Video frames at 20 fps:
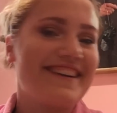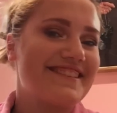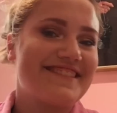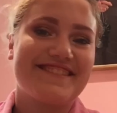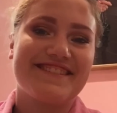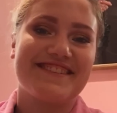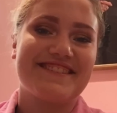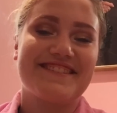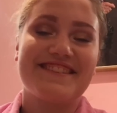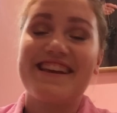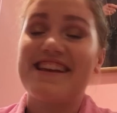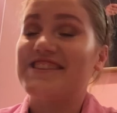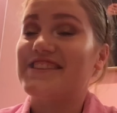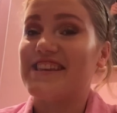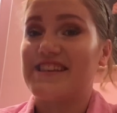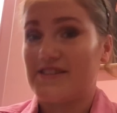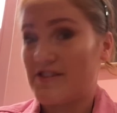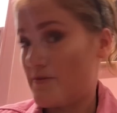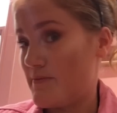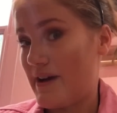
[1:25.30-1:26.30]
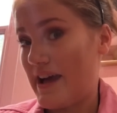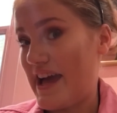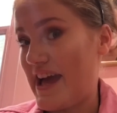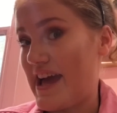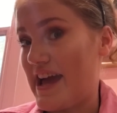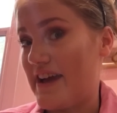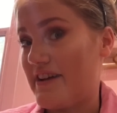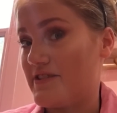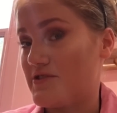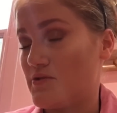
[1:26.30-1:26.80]
it's just, it's, it's good. My
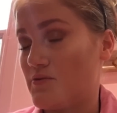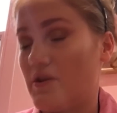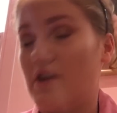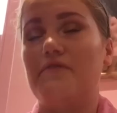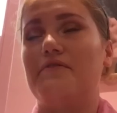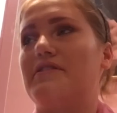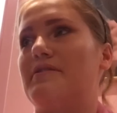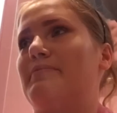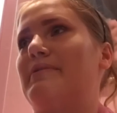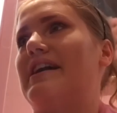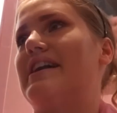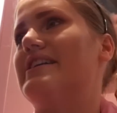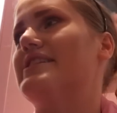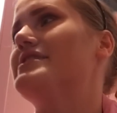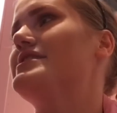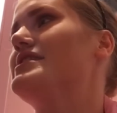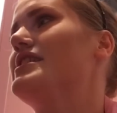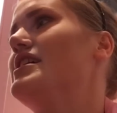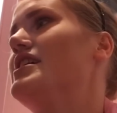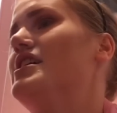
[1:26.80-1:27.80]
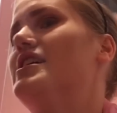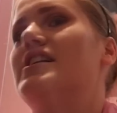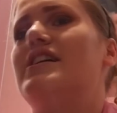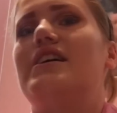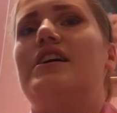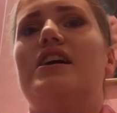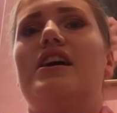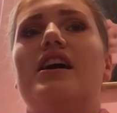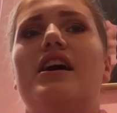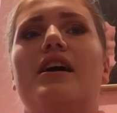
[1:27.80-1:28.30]
hair is all over the place.
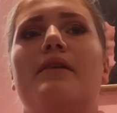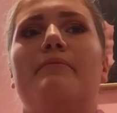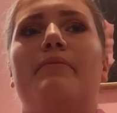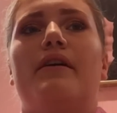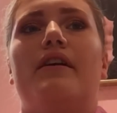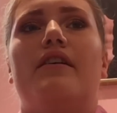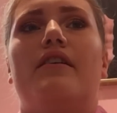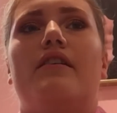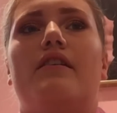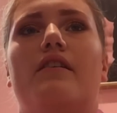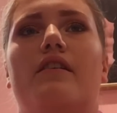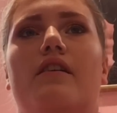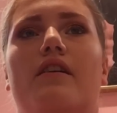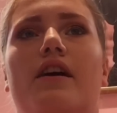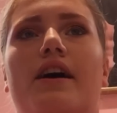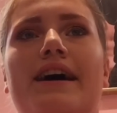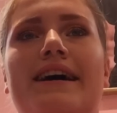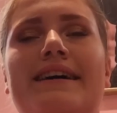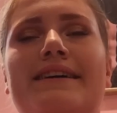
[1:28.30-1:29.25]
But uh,